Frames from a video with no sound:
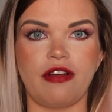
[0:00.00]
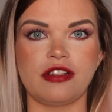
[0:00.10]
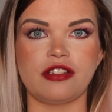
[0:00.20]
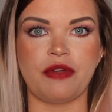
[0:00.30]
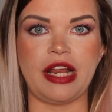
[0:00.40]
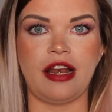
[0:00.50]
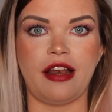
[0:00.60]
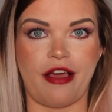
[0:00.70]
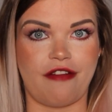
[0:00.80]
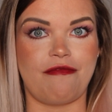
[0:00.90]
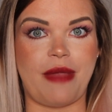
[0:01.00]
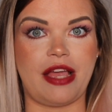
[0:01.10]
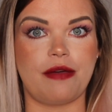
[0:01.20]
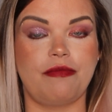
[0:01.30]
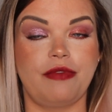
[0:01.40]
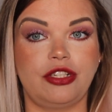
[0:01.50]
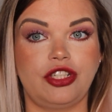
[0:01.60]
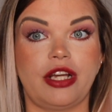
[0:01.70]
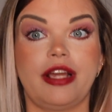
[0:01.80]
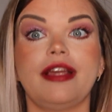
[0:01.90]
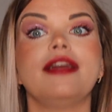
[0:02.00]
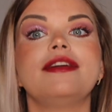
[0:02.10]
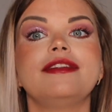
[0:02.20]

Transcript: also a lot of makeup, which I